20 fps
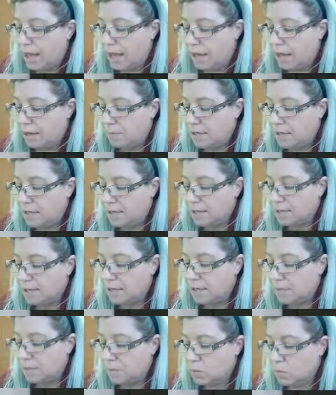ABX
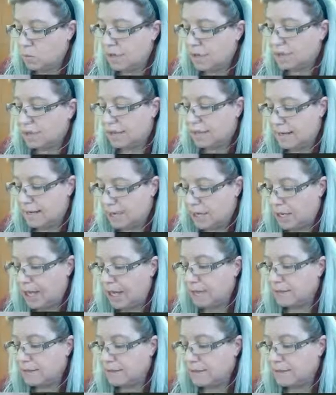times 1 is
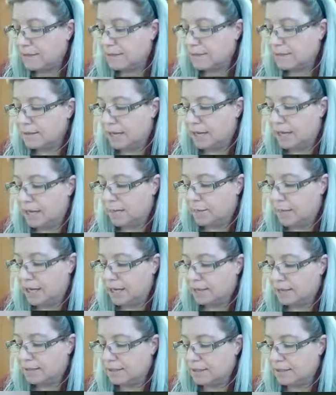ABX.
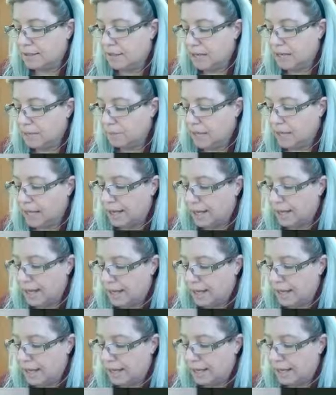ABX divided by
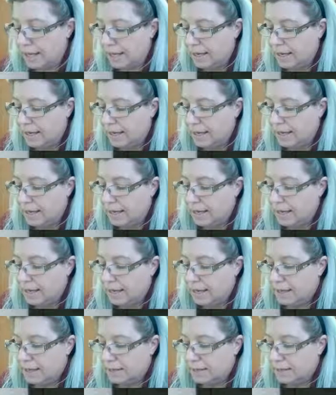A
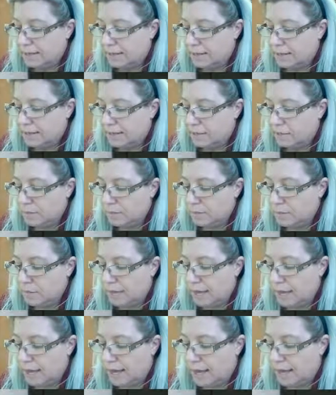is
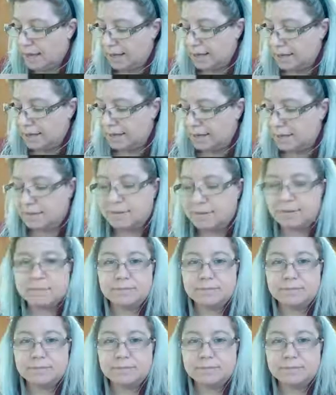BX.